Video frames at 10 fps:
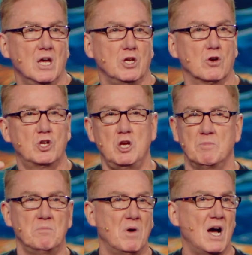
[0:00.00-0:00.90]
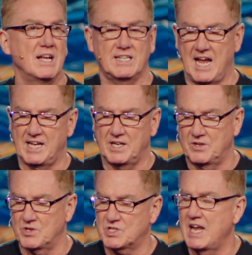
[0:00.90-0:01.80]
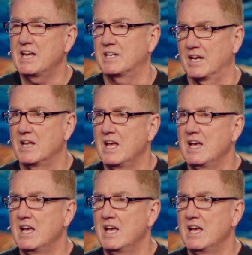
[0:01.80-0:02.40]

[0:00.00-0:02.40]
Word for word: Your human mind can't understand it.